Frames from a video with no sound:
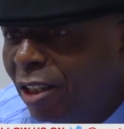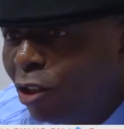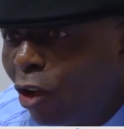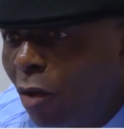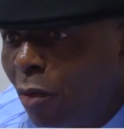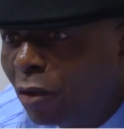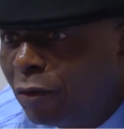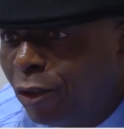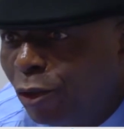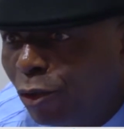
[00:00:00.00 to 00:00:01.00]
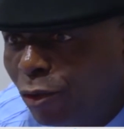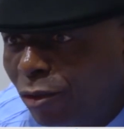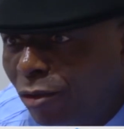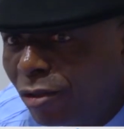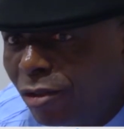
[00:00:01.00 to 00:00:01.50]
in your humble view,
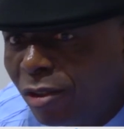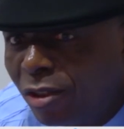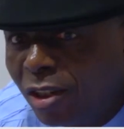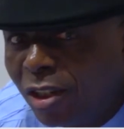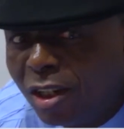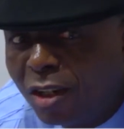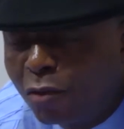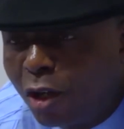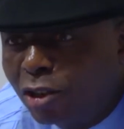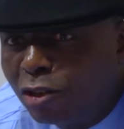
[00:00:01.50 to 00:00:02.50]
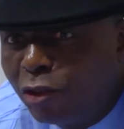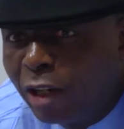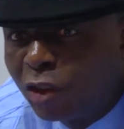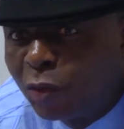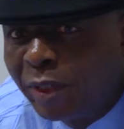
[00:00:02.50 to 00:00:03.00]
what
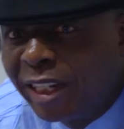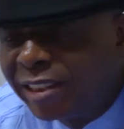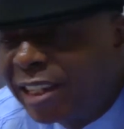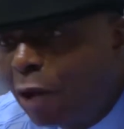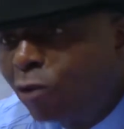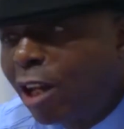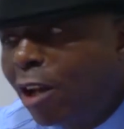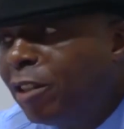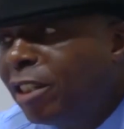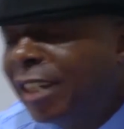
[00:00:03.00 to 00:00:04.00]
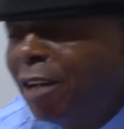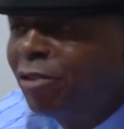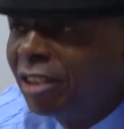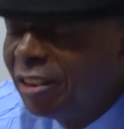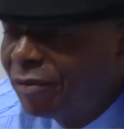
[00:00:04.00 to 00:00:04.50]
you experience outside of this
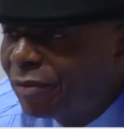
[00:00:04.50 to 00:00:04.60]
country